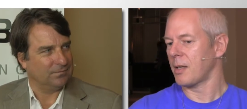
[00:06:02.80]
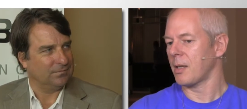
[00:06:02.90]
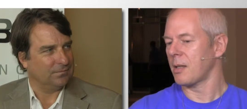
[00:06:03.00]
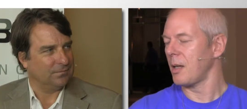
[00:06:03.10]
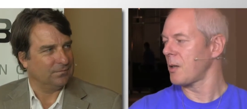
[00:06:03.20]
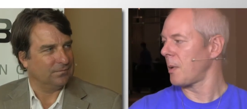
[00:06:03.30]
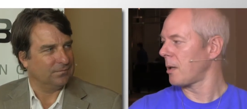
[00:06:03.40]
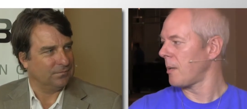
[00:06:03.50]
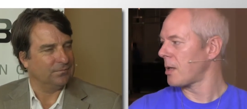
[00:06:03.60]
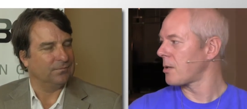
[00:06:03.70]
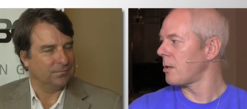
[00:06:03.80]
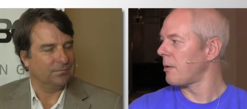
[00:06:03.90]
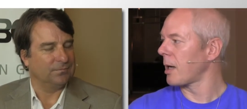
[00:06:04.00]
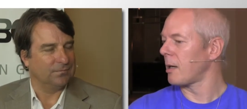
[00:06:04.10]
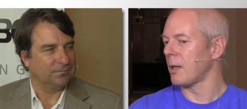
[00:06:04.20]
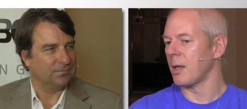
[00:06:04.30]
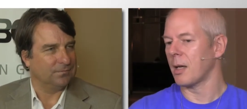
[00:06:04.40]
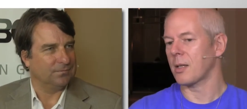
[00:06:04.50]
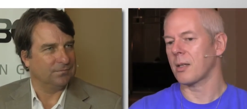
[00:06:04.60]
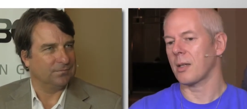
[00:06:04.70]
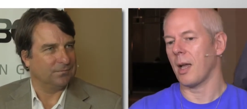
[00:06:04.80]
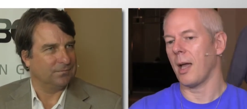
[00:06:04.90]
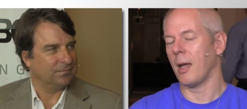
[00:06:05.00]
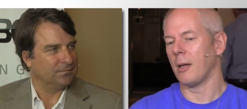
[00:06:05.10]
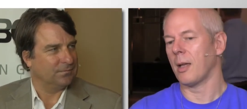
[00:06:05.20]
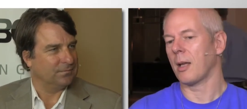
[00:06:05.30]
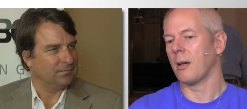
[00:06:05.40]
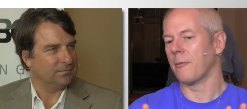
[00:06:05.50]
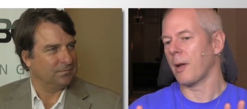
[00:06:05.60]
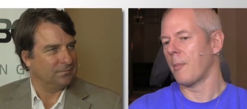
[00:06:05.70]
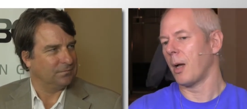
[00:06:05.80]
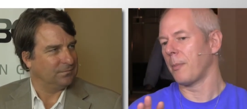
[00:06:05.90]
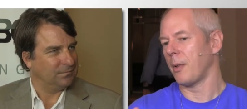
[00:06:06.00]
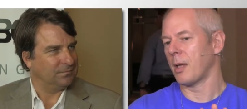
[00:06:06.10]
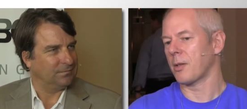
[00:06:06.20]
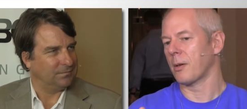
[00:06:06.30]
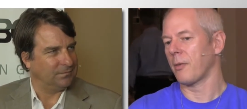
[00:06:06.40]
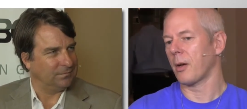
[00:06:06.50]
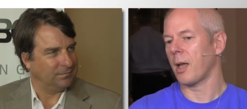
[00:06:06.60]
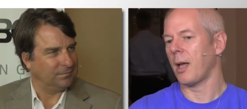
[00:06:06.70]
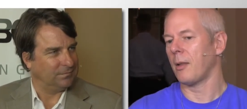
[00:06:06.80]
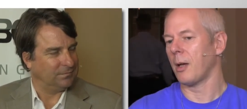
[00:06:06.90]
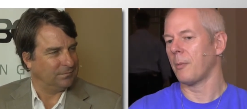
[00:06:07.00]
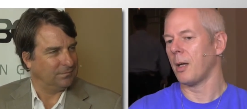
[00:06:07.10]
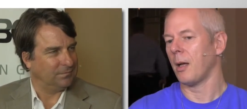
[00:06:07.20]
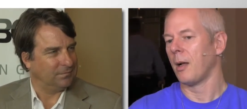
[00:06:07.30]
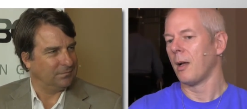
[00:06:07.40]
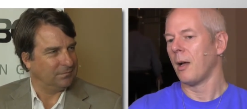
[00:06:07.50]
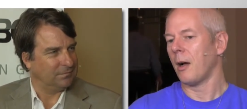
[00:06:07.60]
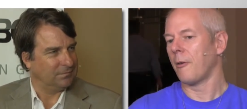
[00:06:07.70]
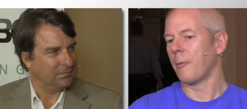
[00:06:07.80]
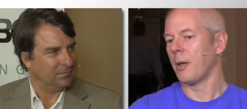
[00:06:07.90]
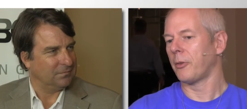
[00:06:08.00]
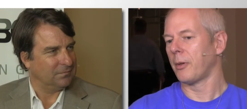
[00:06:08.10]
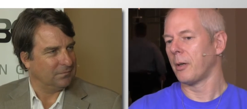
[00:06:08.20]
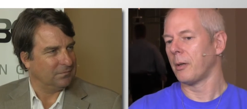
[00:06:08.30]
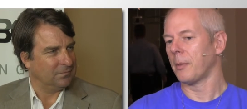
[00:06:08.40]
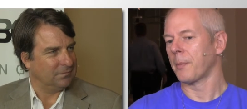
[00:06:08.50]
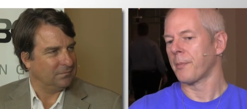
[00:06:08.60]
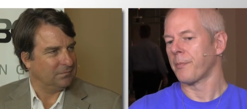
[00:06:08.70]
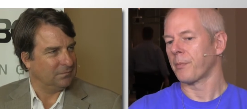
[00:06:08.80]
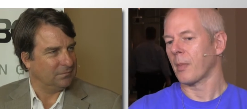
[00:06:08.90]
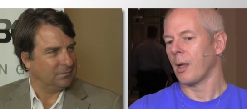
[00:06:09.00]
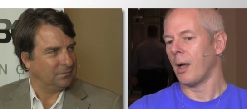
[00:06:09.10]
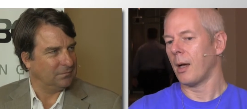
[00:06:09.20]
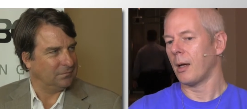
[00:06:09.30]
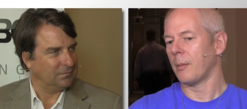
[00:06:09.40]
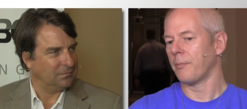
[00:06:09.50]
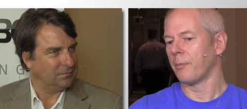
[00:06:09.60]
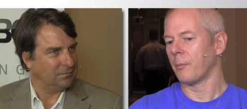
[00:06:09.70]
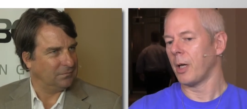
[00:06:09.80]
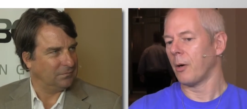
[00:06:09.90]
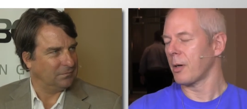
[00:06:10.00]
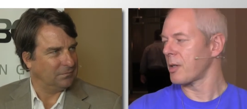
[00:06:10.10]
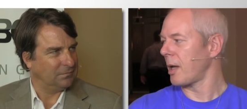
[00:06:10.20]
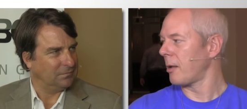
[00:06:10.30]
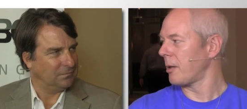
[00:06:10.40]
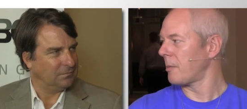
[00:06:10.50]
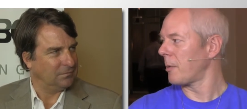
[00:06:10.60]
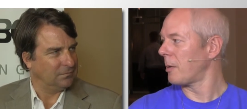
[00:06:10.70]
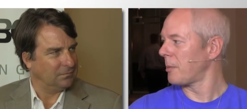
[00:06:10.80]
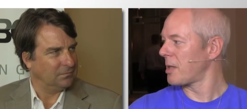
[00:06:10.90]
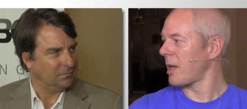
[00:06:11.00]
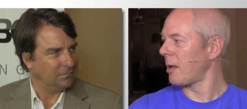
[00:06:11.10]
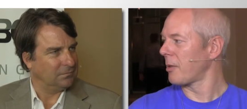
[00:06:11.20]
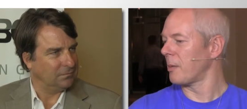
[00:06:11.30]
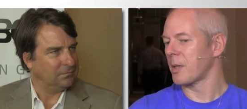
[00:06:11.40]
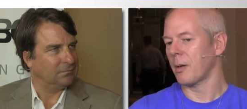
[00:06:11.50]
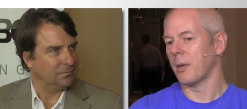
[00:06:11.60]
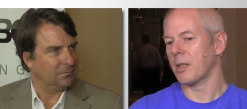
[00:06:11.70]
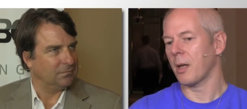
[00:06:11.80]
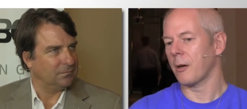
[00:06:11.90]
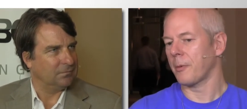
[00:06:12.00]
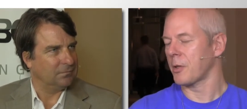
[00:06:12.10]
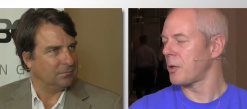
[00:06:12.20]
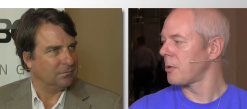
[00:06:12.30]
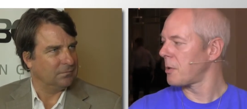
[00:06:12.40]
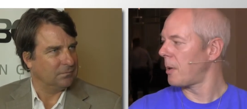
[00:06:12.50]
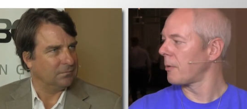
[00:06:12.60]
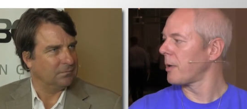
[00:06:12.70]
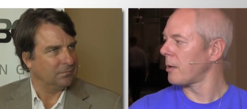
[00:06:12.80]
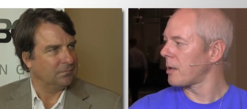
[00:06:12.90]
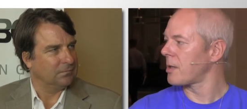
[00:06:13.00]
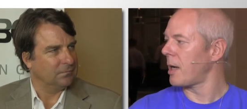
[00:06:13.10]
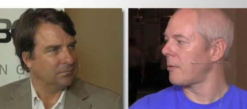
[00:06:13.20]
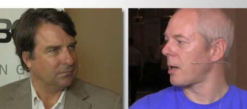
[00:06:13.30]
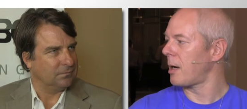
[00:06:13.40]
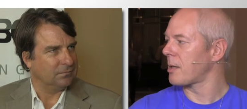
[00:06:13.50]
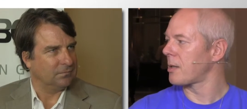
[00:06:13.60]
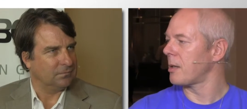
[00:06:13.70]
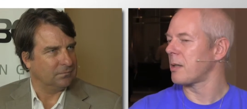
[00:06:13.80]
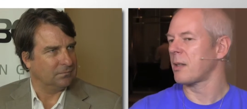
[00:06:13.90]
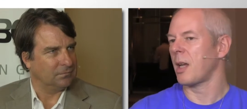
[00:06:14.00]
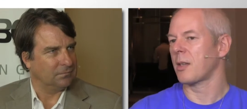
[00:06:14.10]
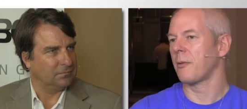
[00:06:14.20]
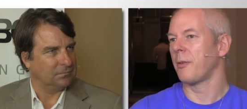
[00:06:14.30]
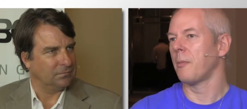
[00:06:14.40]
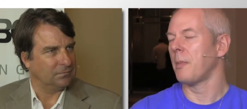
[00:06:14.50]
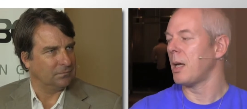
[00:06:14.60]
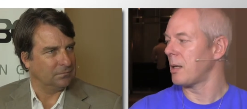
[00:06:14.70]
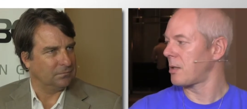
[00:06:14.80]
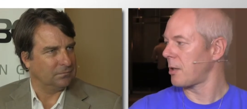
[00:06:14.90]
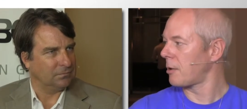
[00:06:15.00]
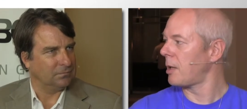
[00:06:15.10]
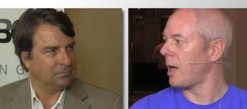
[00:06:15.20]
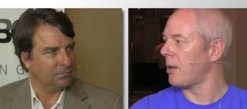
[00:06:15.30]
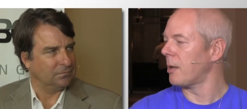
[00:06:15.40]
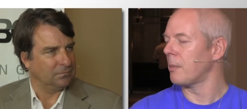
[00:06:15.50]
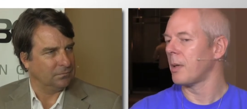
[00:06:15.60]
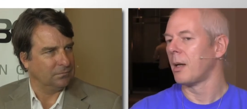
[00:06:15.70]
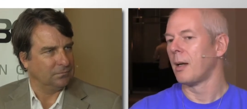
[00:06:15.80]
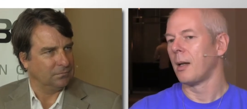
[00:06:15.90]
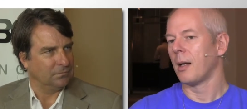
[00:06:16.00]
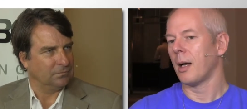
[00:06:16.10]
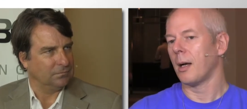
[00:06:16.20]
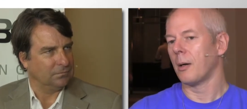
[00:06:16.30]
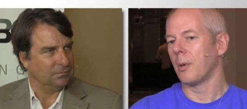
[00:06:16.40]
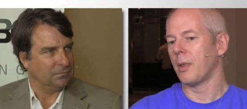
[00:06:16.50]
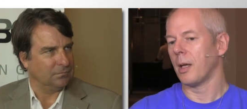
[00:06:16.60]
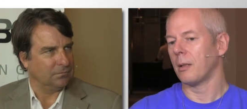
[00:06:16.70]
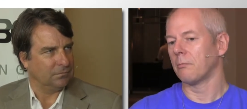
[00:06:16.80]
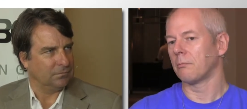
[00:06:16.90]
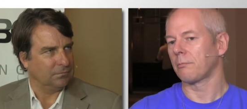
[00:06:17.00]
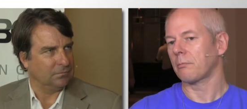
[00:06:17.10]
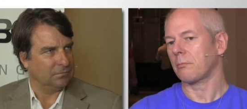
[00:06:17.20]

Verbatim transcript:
Speaker 1: SSDs, one of them has two regular disks, and they kind of come up and they're sort of okay. And then we, halfway through, um, we auto-scaled them, well, we scaled them. So we start off with two 12-node Cassandra clusters. It takes a few minutes to create them. Uh, within